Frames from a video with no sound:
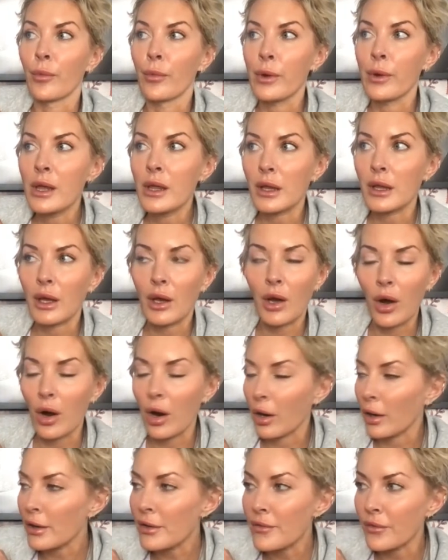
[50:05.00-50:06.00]
really
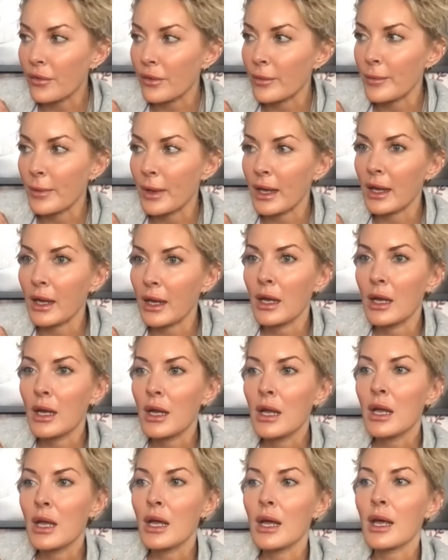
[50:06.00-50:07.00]
hard for me.
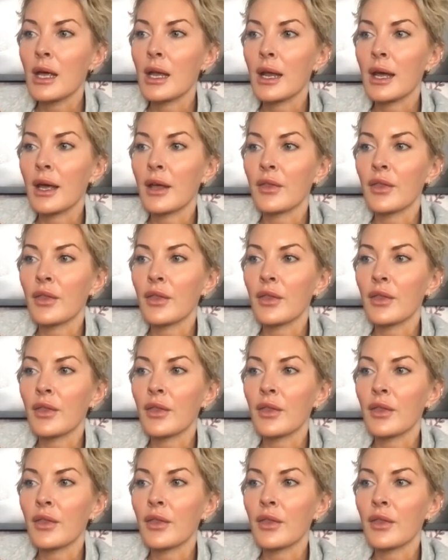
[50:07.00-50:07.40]
And